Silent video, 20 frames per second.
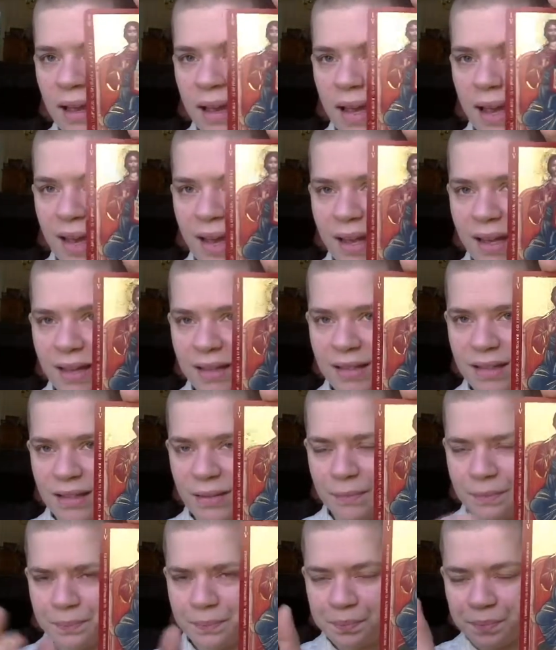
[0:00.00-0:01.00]
And
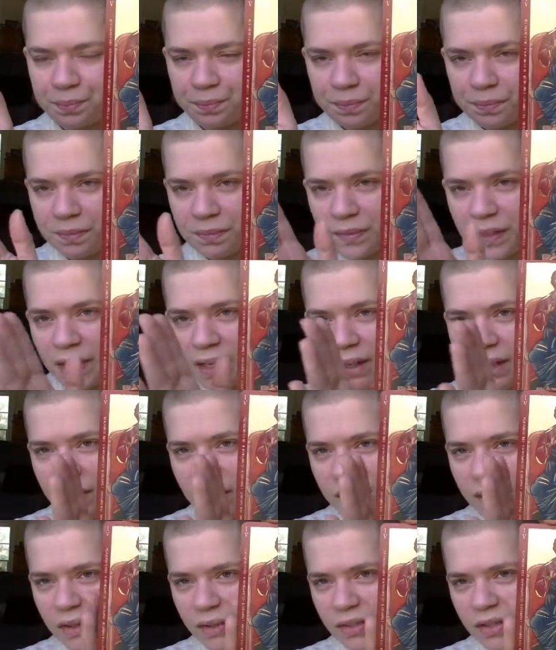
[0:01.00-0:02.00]

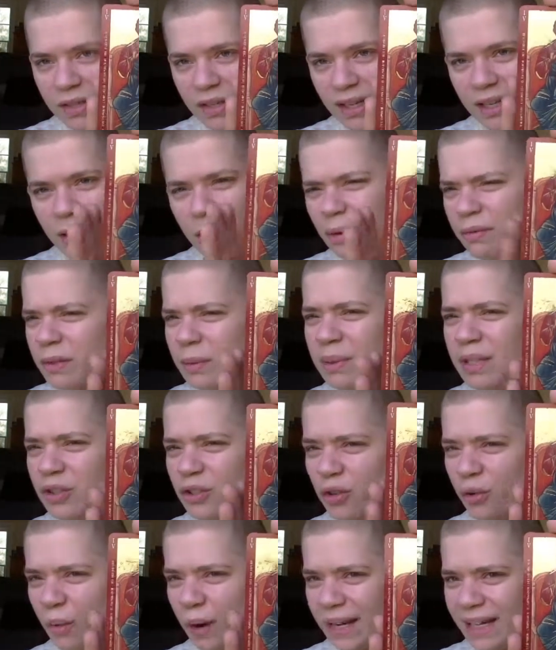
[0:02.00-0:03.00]
there's like you have to be
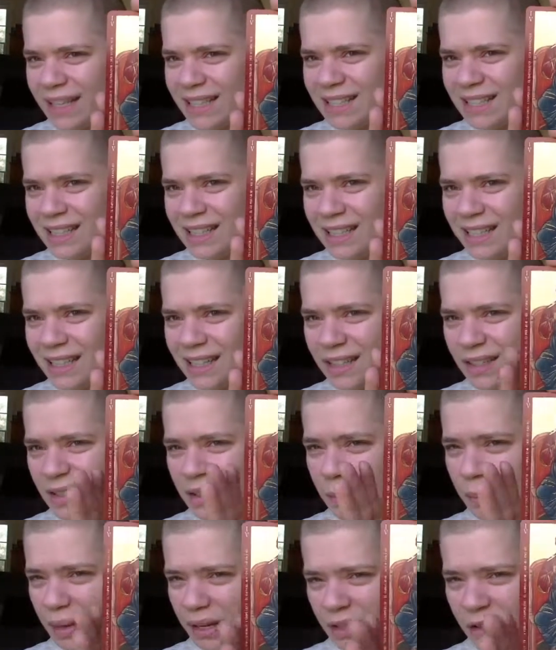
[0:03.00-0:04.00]
trained
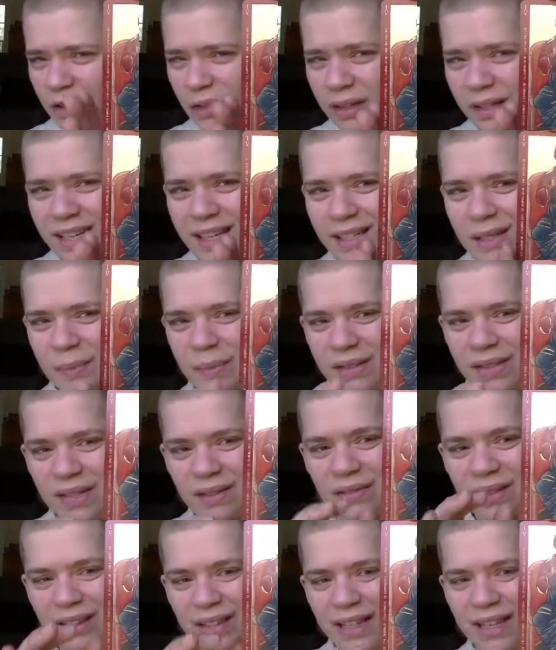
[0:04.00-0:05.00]
especially
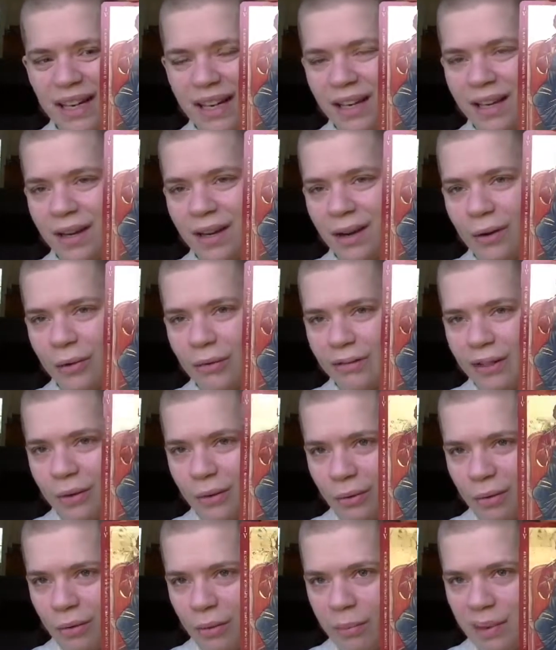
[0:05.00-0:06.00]
specifically in iconography in
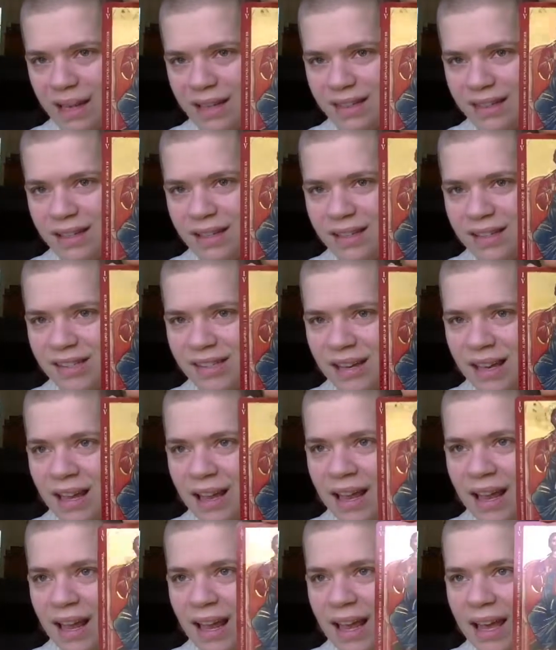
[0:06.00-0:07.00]
order to paint these
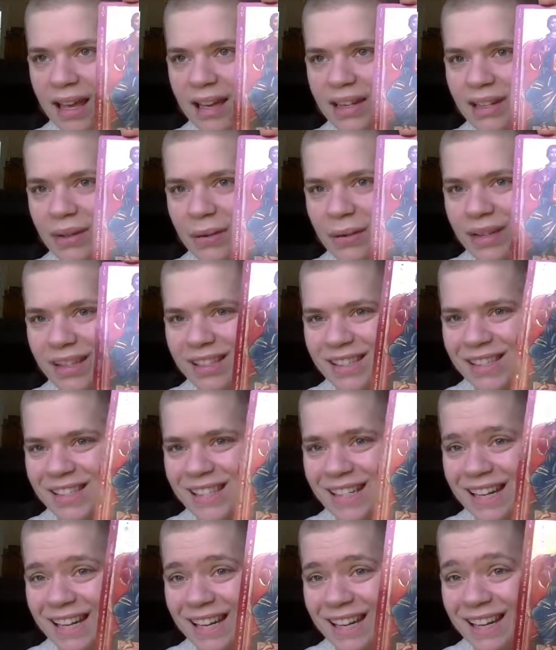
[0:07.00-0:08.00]
and you can
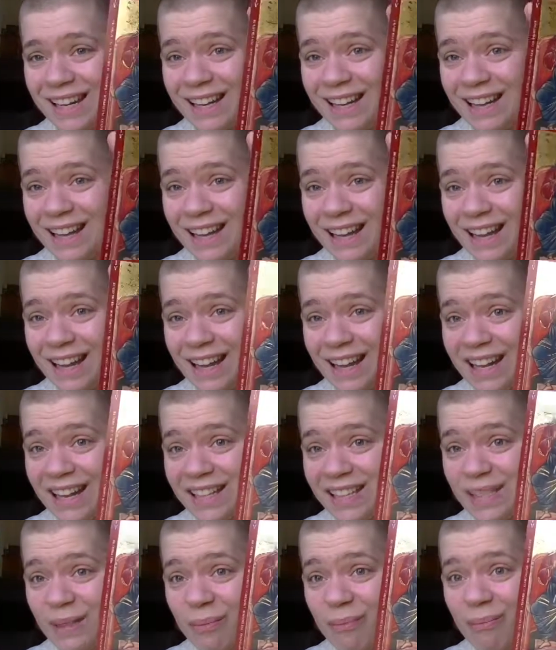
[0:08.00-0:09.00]
see
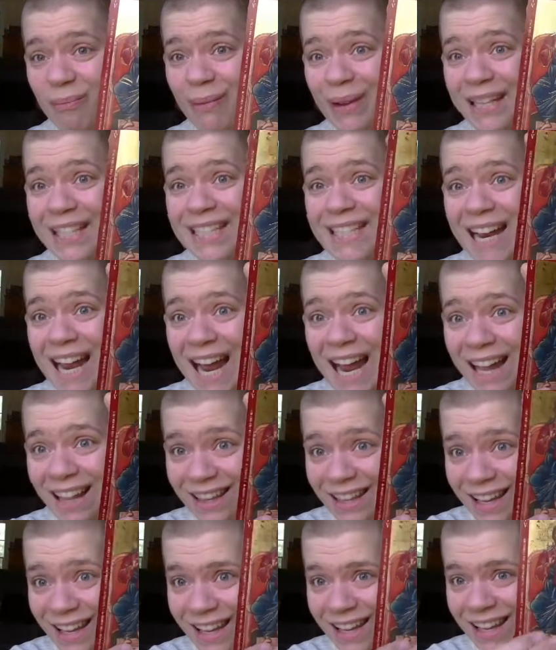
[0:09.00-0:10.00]
it's
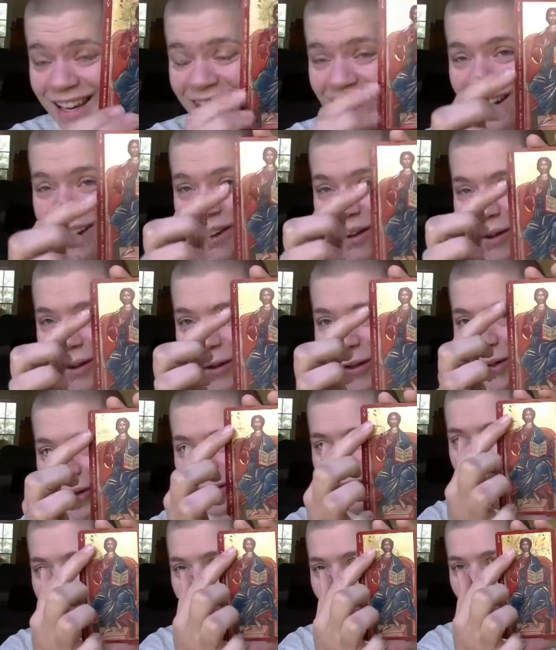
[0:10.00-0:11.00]
metallic.
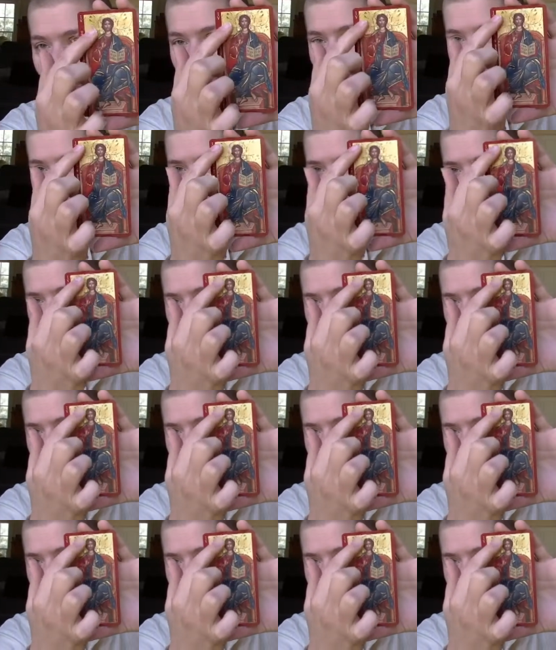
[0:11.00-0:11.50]
All of the gold